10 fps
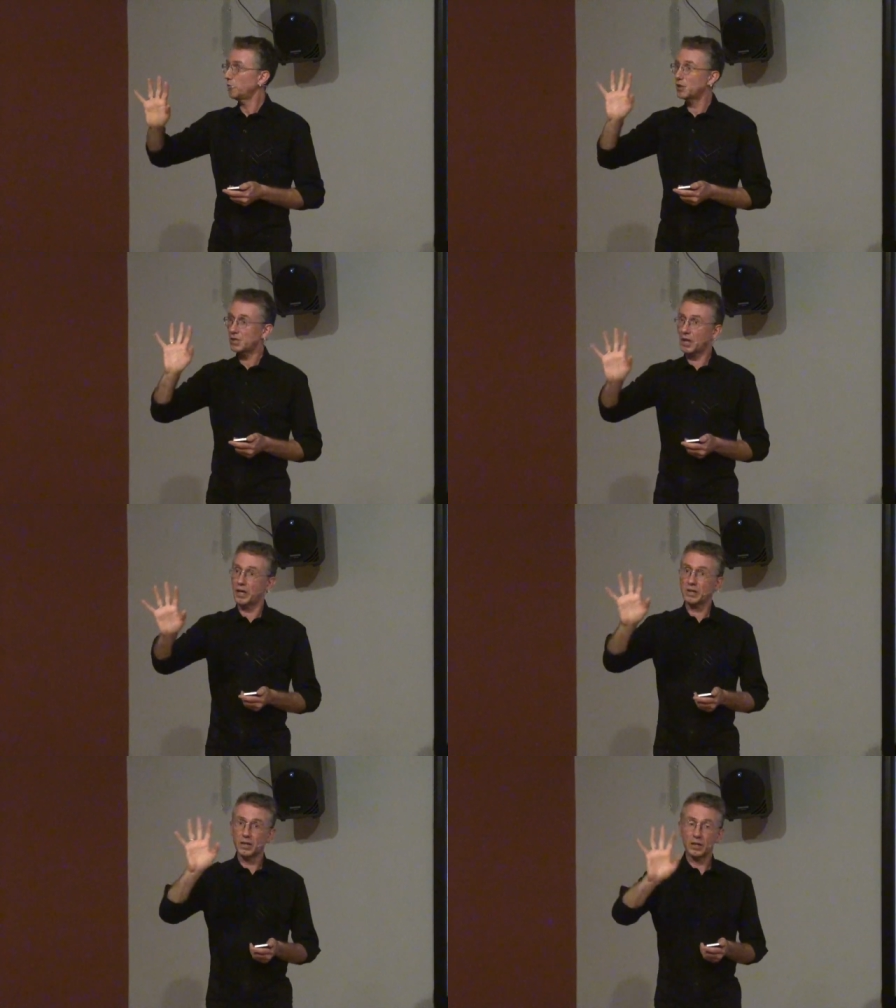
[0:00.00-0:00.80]
And if we
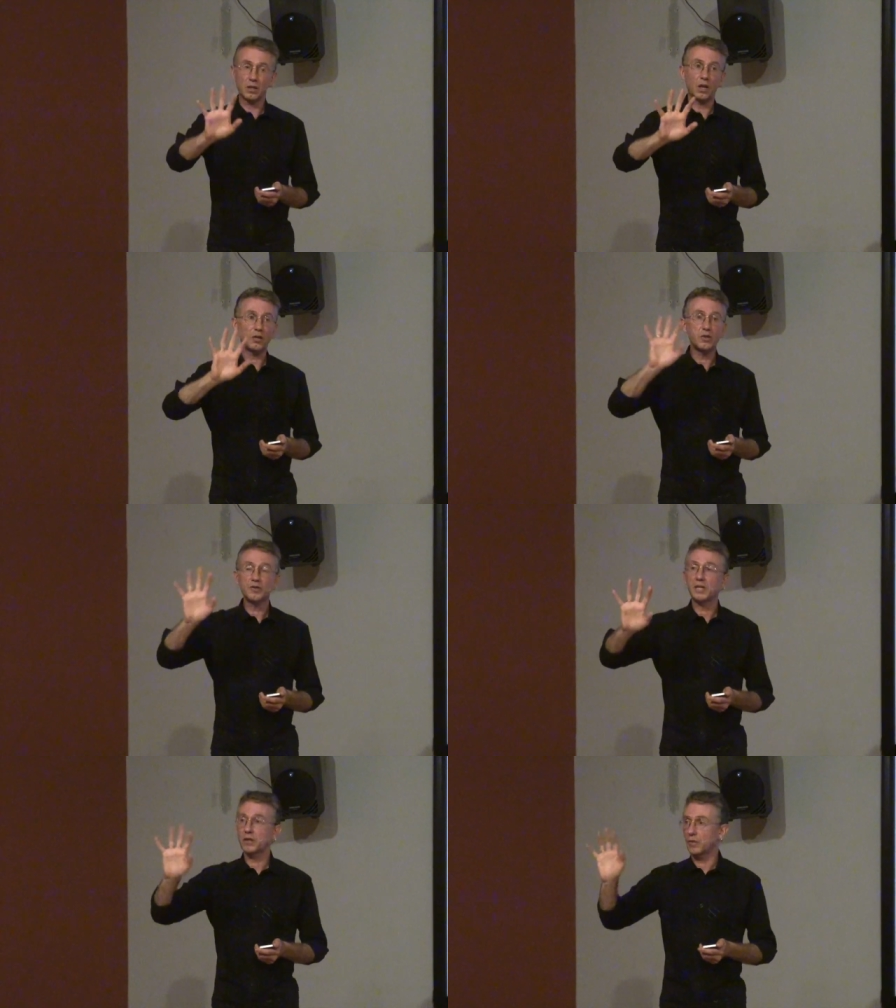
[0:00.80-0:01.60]
start
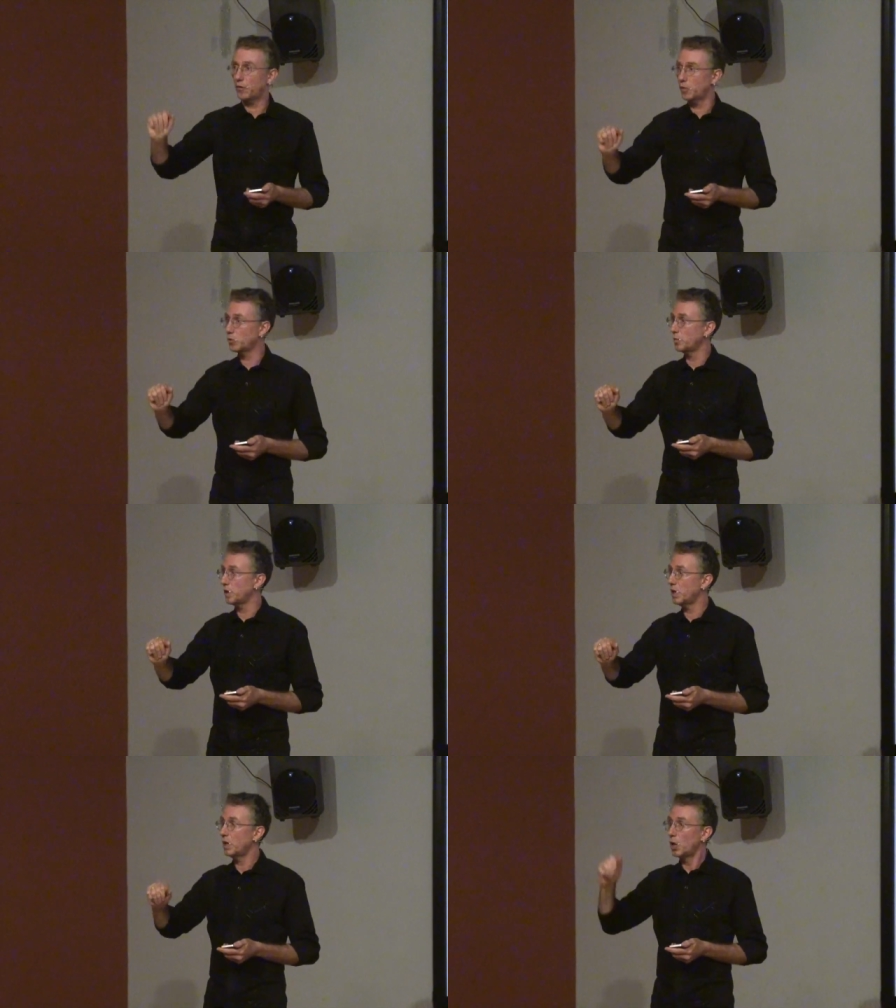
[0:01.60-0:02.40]
not using the
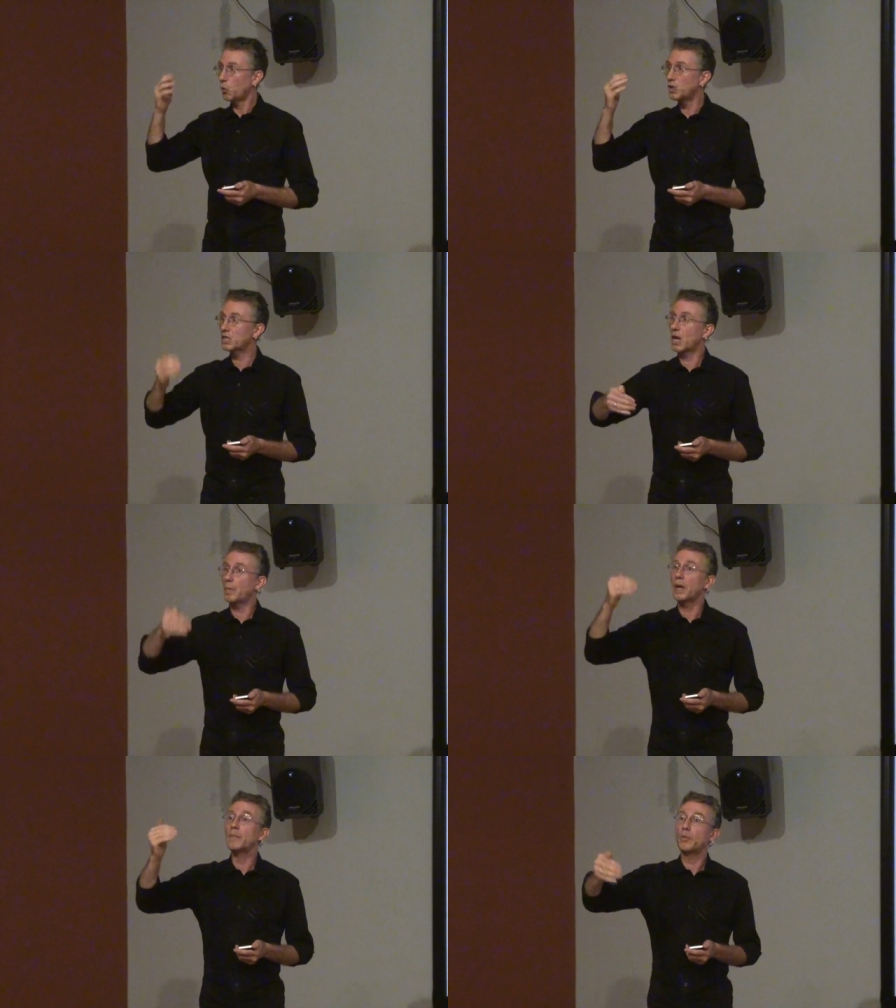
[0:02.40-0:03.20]
verb to be, we
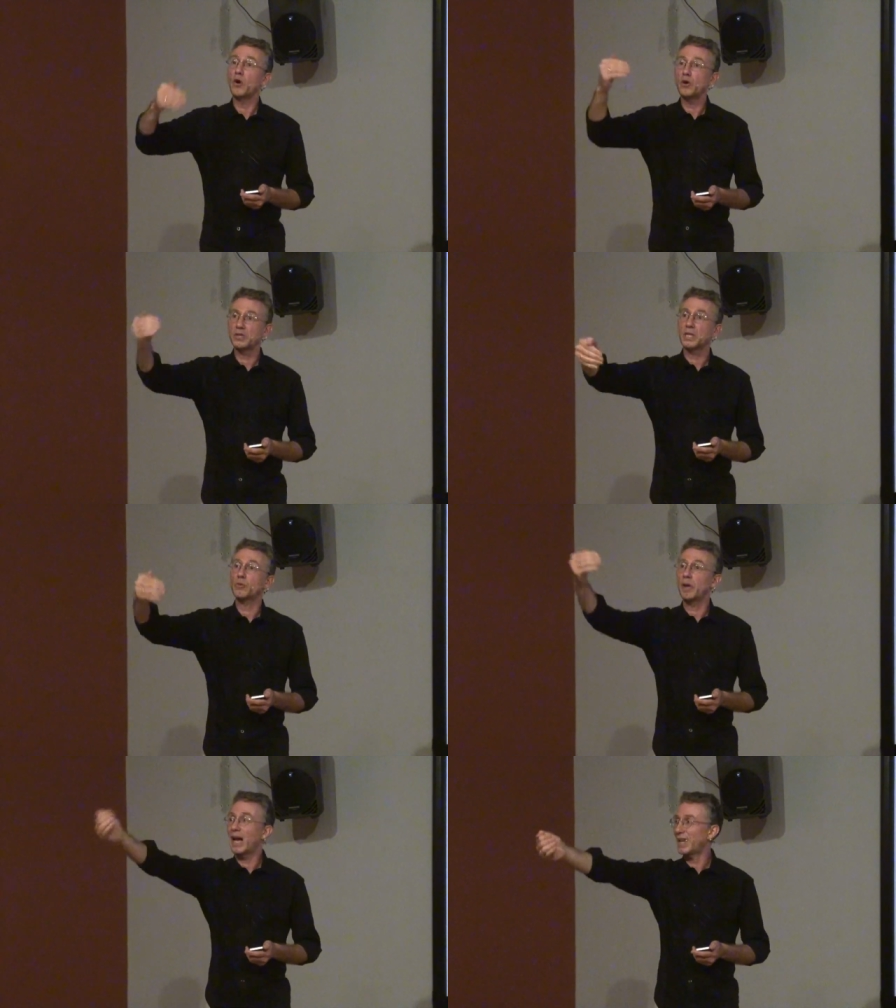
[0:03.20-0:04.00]
stop
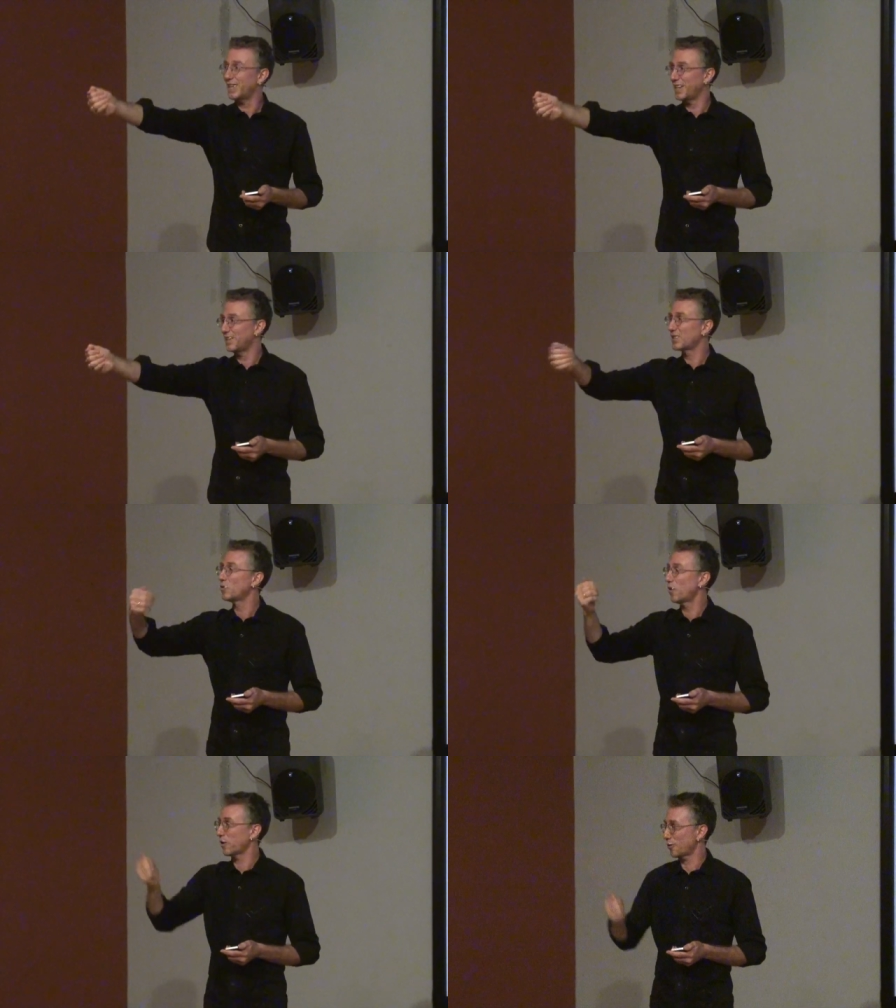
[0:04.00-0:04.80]
imposing
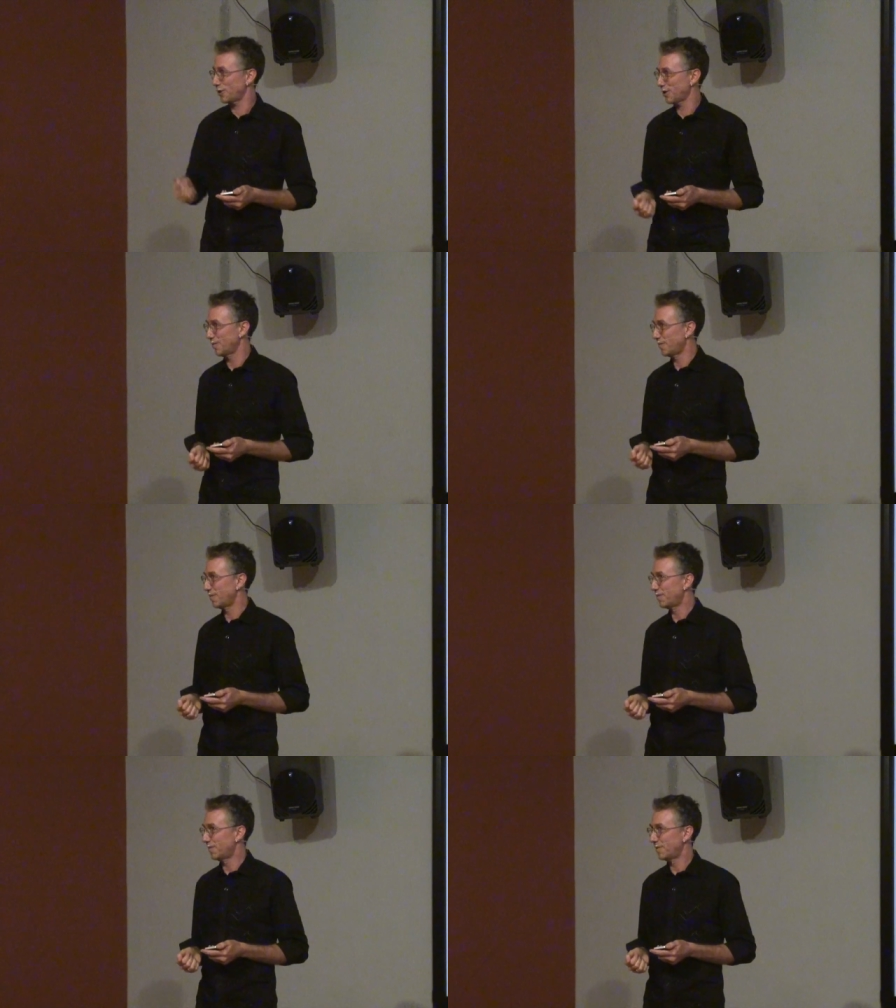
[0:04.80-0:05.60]
realities to others.